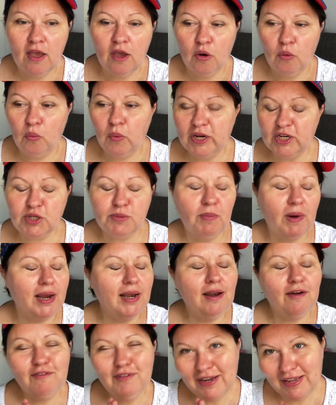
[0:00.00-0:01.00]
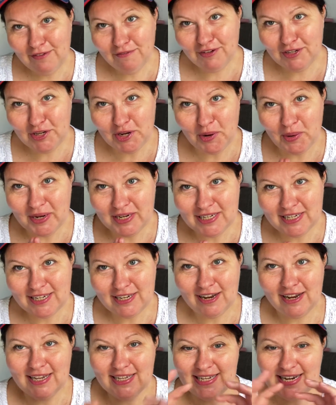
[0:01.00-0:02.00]
which my lovely video
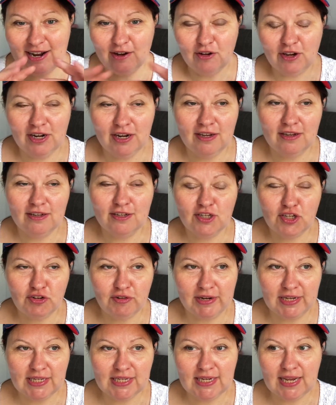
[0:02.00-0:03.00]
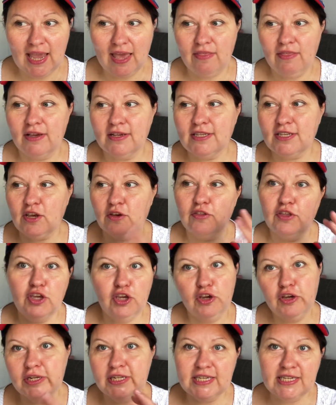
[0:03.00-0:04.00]
editor is now going to string together so that you
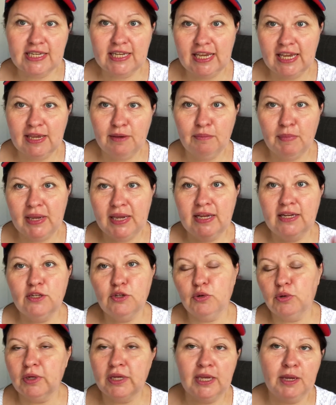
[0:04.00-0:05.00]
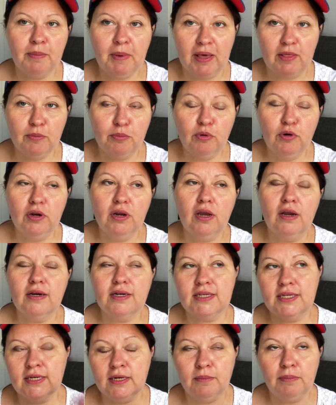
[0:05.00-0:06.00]
can see me talking about the
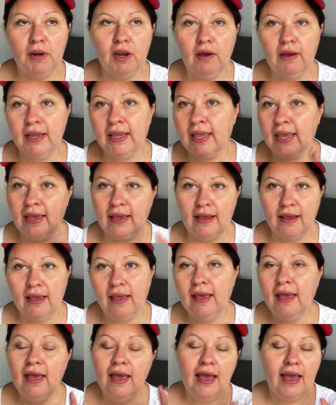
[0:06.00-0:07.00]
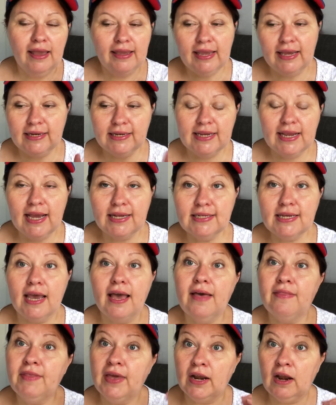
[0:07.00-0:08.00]
product and applying it, yada yada,
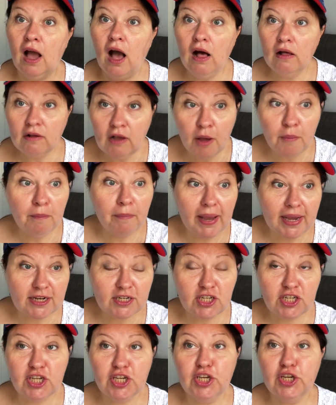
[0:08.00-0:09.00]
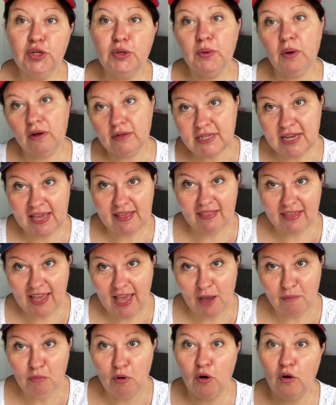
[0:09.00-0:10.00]
and then I'll come back to you, I'll take the
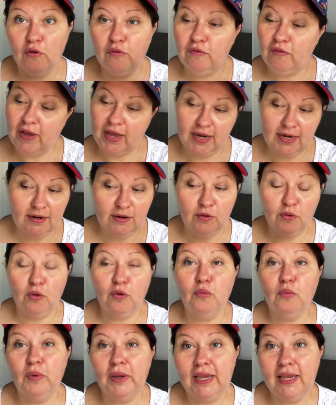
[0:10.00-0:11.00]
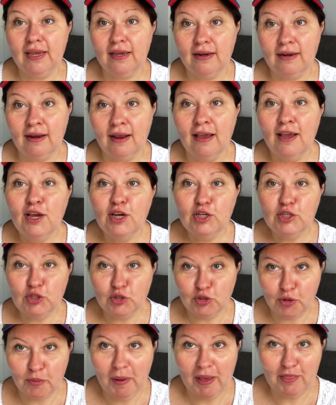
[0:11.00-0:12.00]
cap off and we can
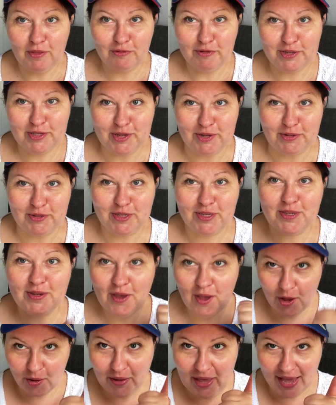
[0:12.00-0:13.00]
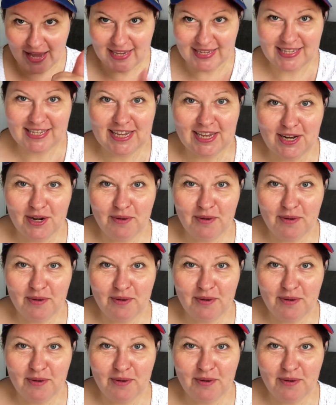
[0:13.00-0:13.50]
talk about the results. Okay, see you in a